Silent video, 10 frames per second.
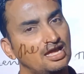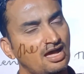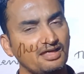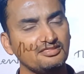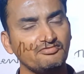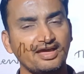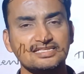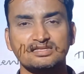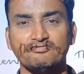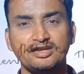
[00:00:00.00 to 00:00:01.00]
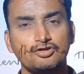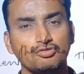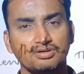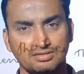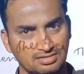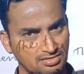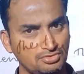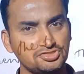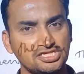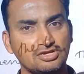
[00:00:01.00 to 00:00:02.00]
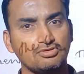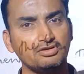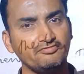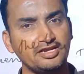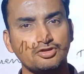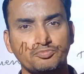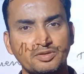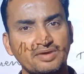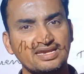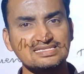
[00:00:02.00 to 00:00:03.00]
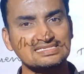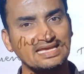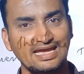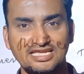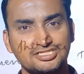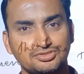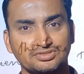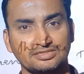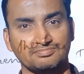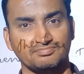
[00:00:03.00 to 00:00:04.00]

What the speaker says: Otherwise dou G equal to V dou P minus S dou T.